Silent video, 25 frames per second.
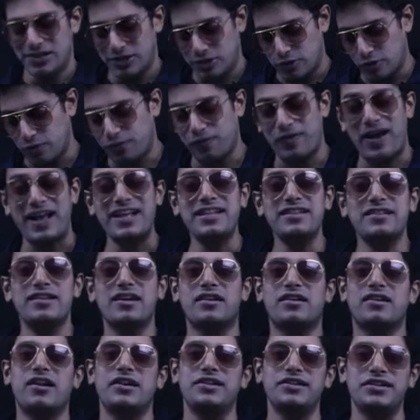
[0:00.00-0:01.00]
To find
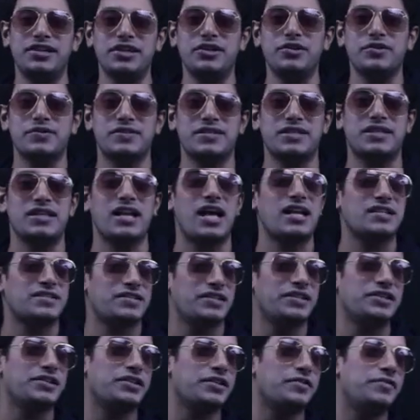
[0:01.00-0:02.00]
the continuous class
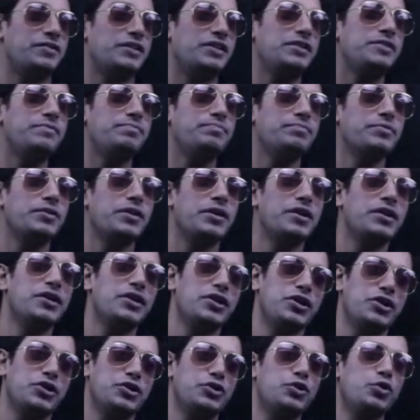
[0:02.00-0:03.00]
interval,
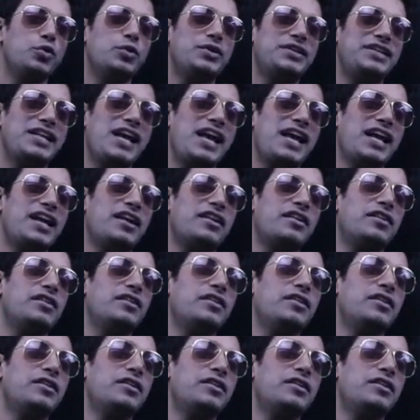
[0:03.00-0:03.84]
you take